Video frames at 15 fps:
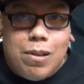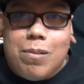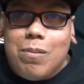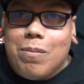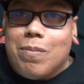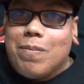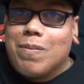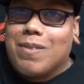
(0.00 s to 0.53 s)
Oh,
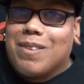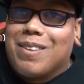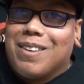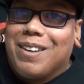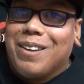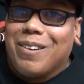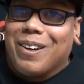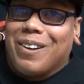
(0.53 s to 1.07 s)

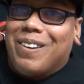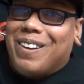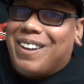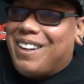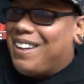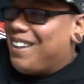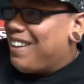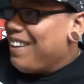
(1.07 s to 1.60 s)
here we
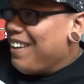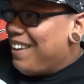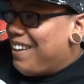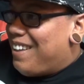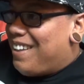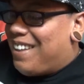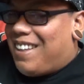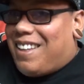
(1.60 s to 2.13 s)

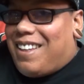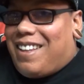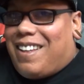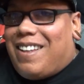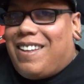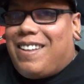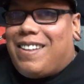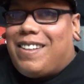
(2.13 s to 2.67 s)

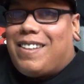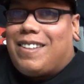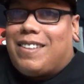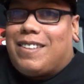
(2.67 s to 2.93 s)
go.